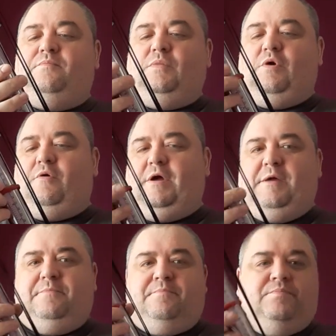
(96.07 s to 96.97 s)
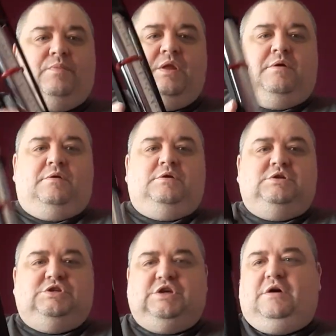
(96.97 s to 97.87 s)
Alright,
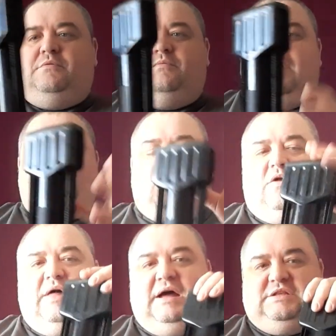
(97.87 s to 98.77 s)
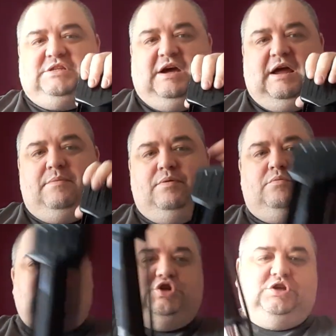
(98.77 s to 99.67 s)
so I've got that type,
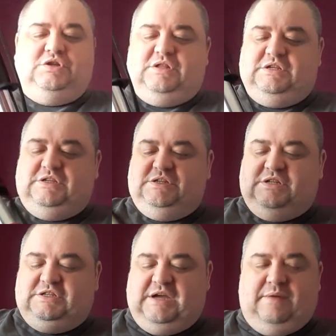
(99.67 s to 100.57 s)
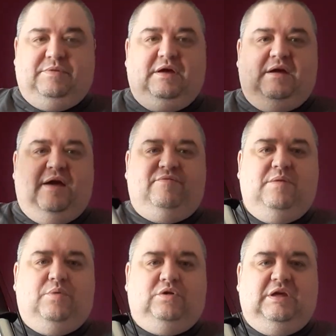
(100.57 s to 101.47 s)
which this is the type that
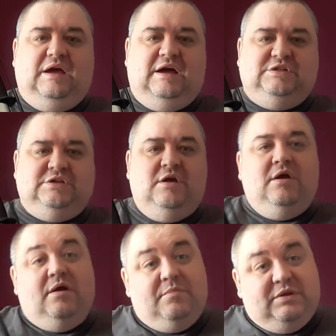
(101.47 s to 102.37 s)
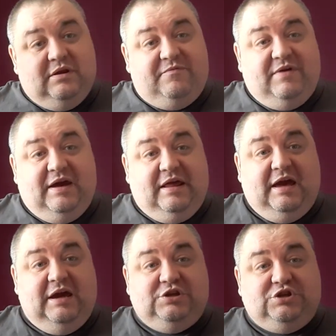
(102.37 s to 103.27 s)
everybody has, but there are
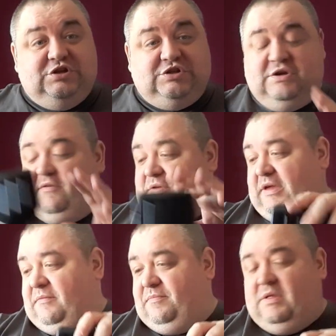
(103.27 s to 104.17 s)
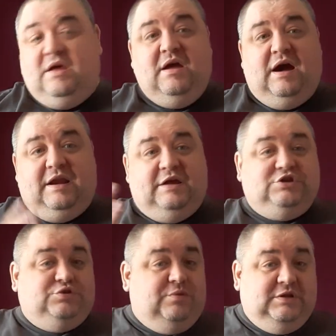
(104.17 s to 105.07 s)
variations of it, and I
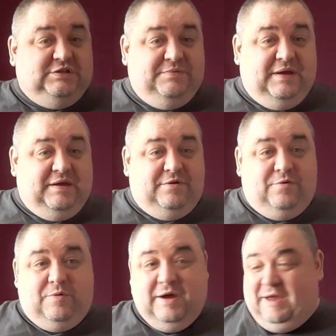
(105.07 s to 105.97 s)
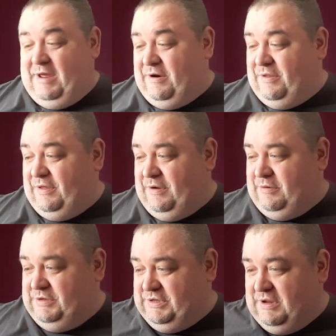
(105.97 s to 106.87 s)
just wanted to make you aware of
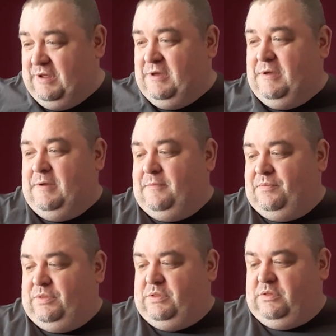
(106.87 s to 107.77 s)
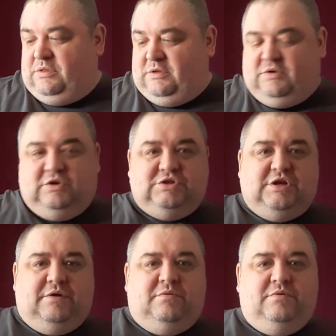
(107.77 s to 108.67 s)
those. There's
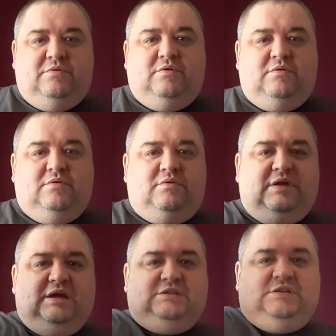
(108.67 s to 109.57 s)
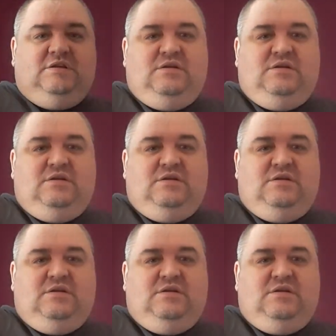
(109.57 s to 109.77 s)
also this.